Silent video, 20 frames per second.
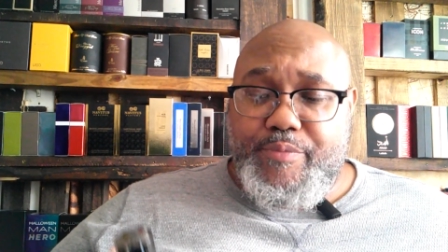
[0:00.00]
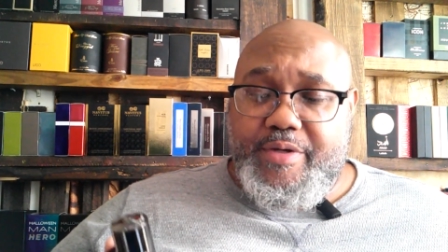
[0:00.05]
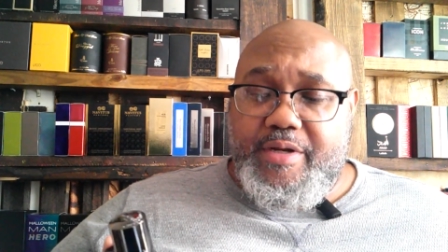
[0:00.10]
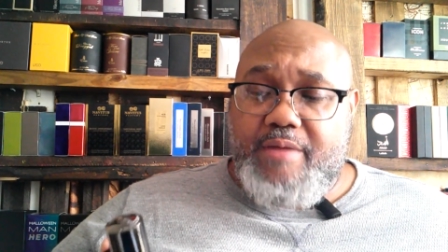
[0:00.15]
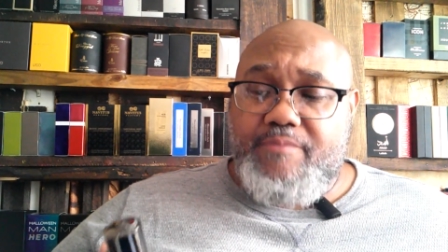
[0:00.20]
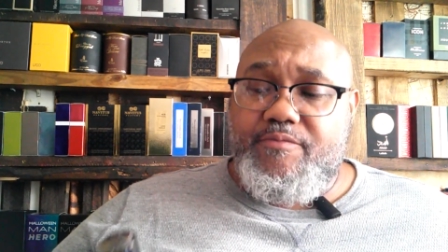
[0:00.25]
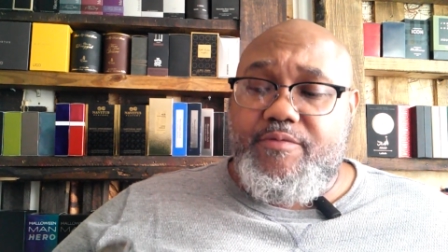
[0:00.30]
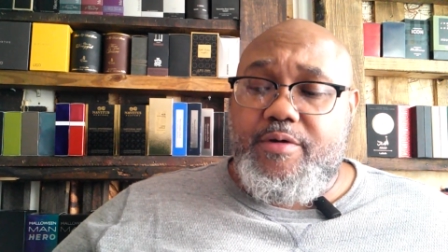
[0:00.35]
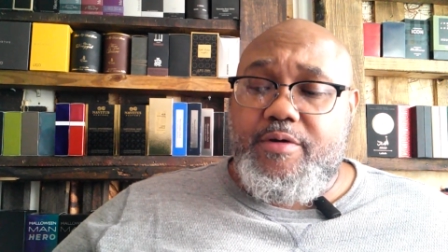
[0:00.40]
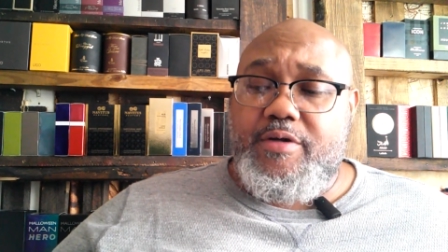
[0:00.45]

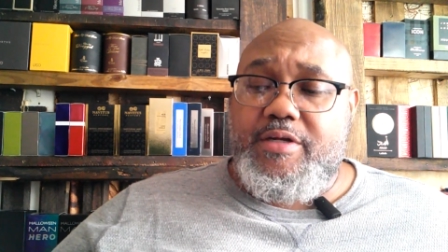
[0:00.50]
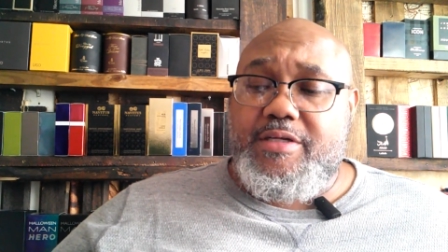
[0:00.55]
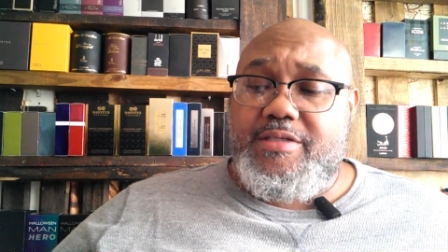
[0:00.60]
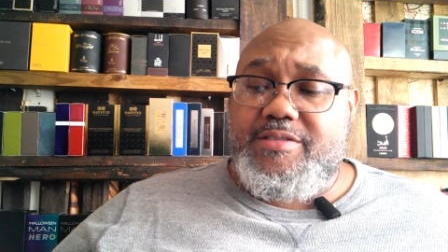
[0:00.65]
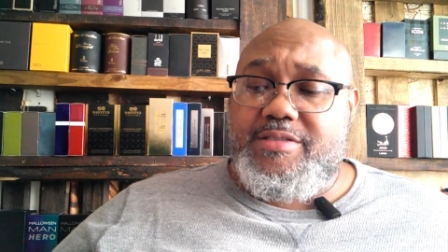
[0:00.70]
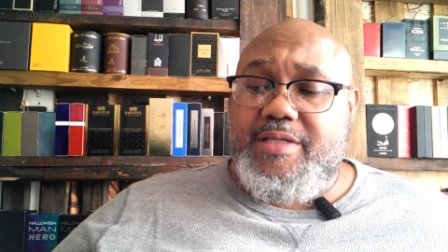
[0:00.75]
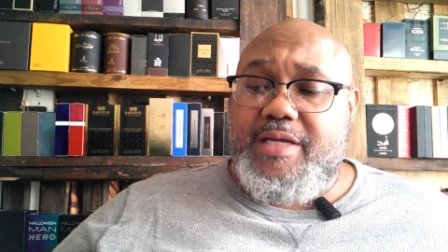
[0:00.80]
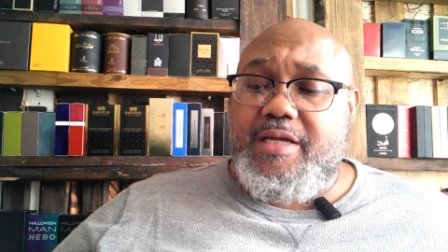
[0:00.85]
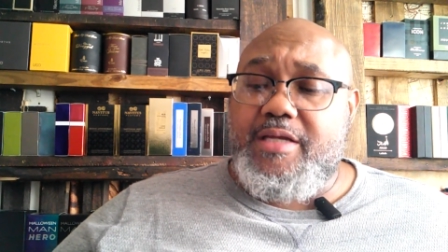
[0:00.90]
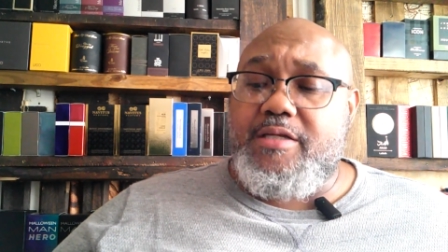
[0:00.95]
But I'm
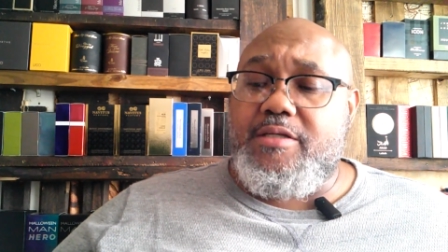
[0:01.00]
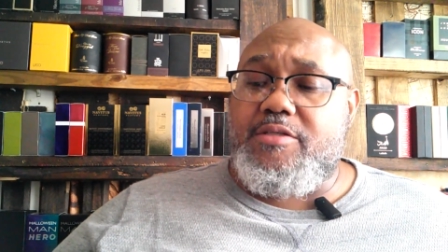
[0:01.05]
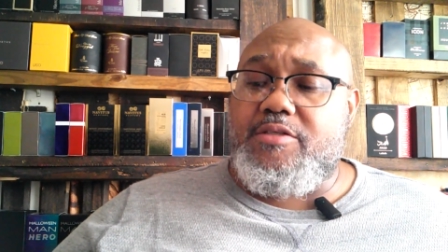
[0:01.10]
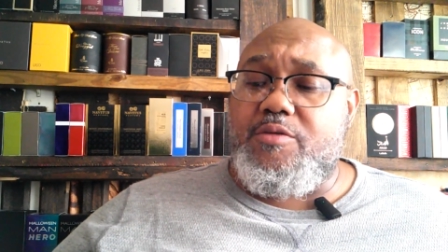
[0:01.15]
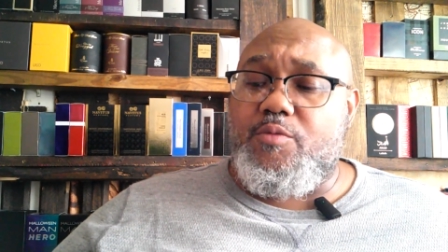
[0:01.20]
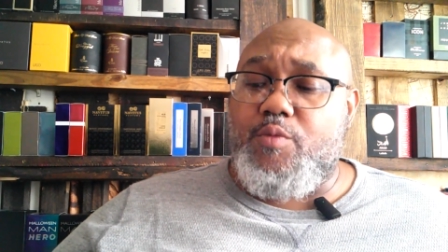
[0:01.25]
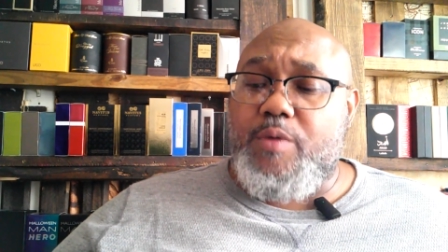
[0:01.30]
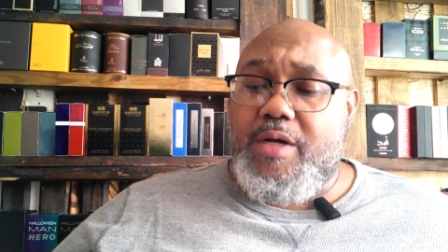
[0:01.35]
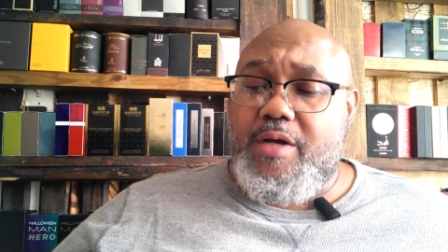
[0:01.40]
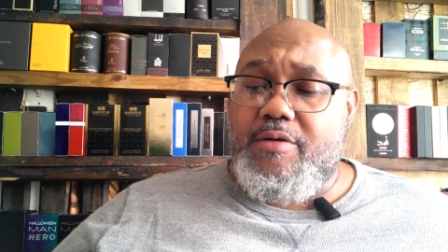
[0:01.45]
very
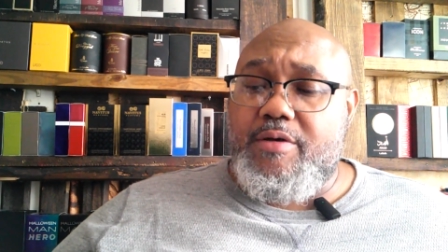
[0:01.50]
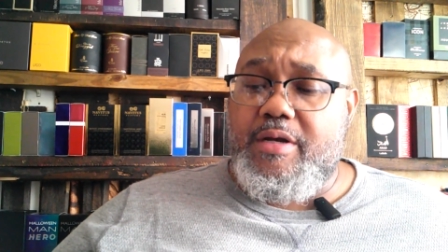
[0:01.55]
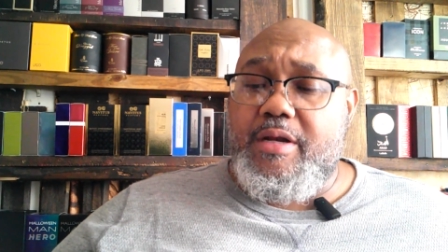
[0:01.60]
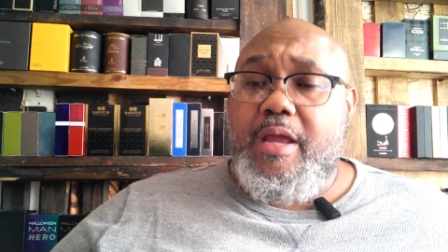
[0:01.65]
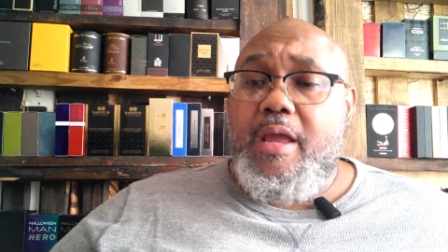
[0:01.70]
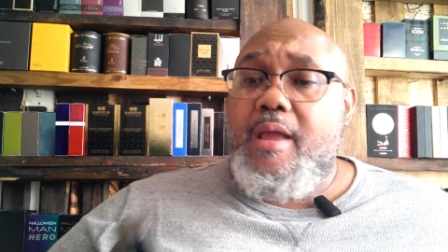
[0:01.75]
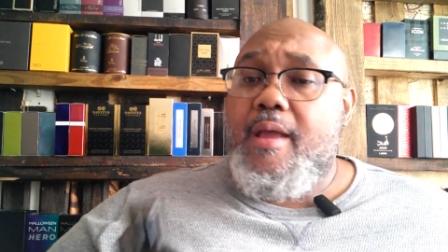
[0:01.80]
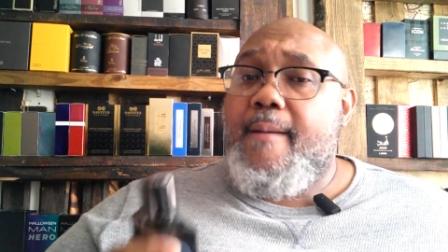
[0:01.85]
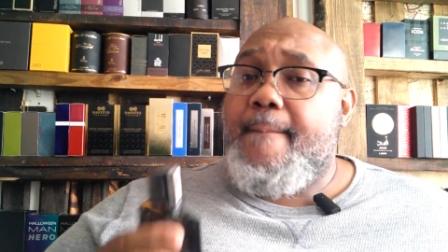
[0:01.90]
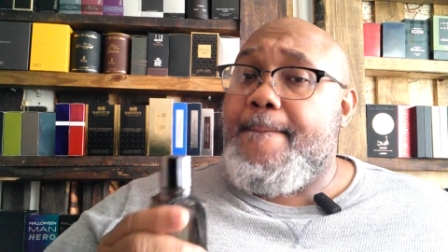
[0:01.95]
excited to wear
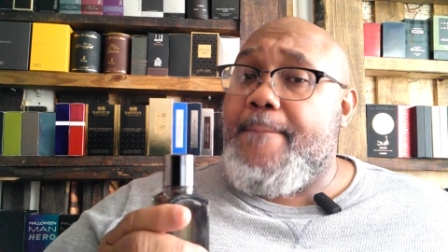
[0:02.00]
it.